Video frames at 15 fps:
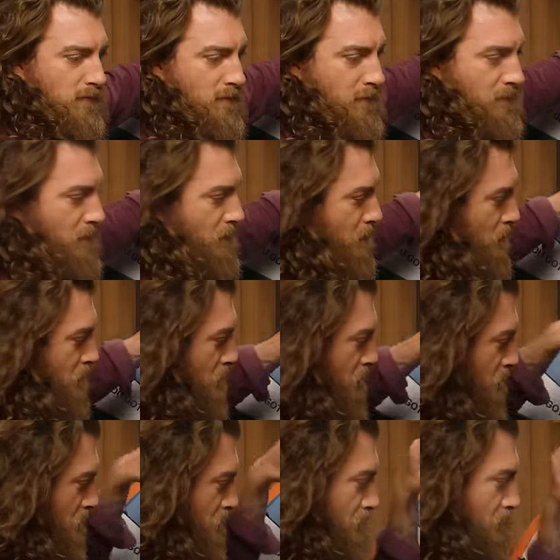
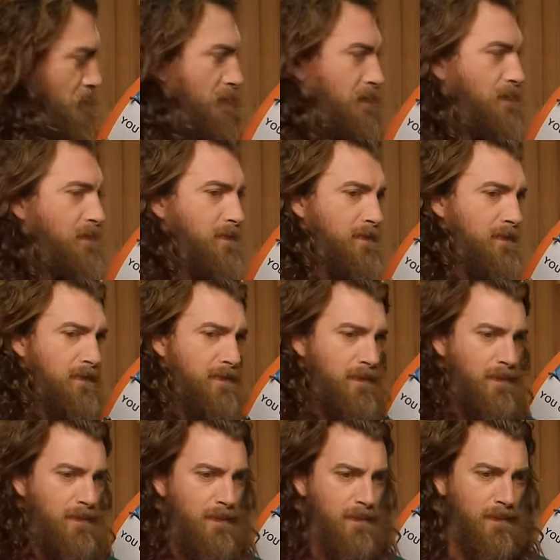
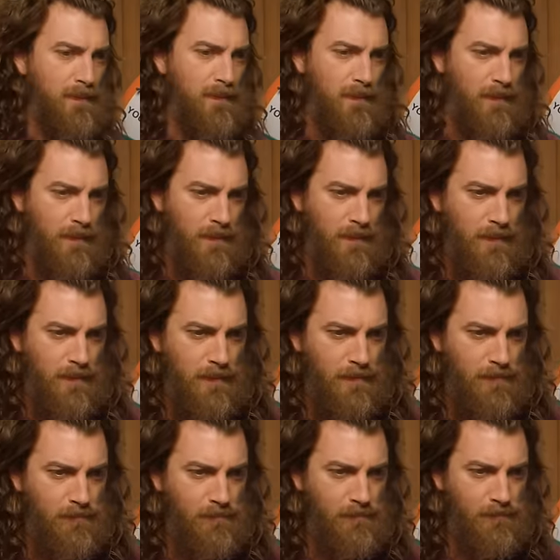
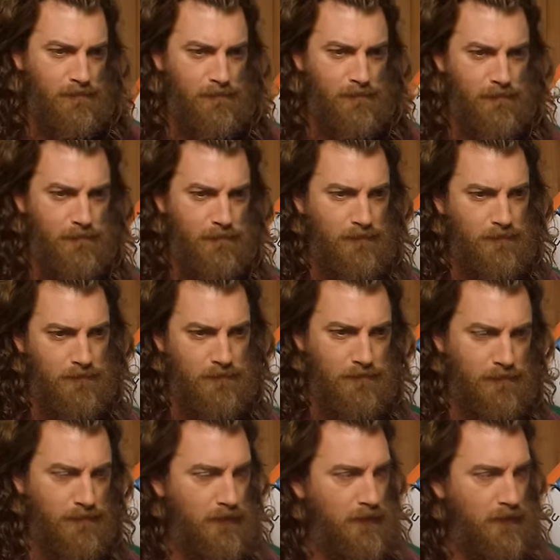[no speech]